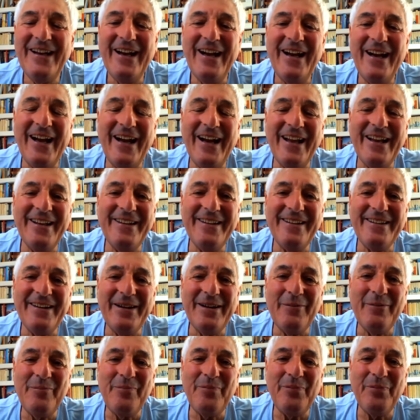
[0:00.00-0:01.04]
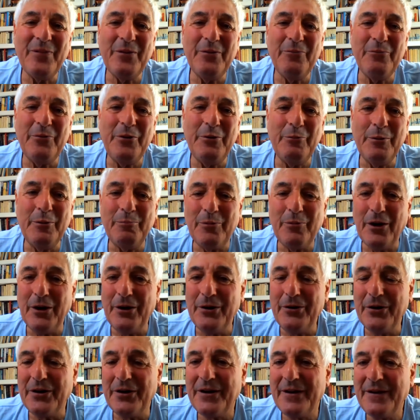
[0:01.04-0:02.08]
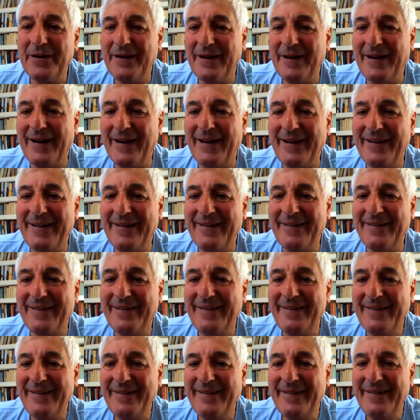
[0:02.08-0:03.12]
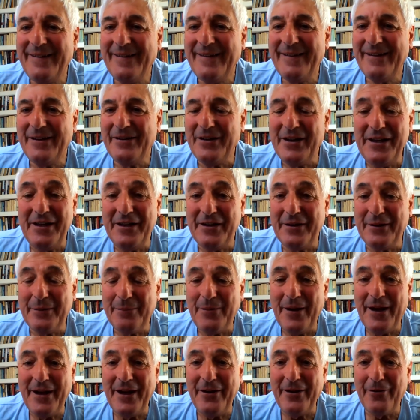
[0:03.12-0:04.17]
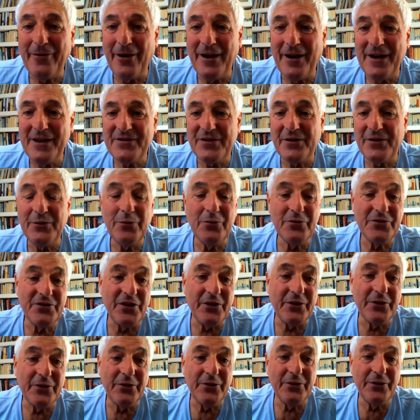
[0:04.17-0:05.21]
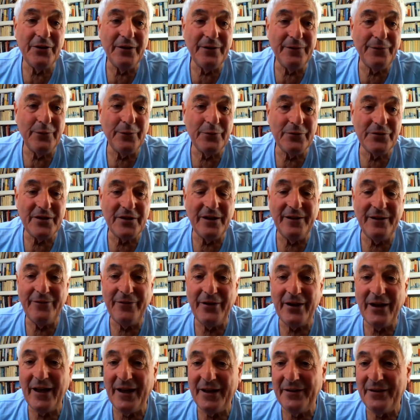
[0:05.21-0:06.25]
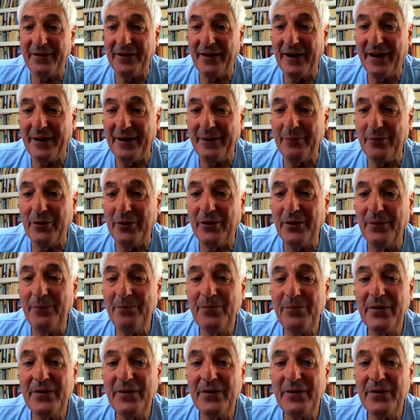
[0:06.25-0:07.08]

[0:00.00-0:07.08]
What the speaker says: and we were broke and needed a pay rise, and also couldn't afford to live in London anymore.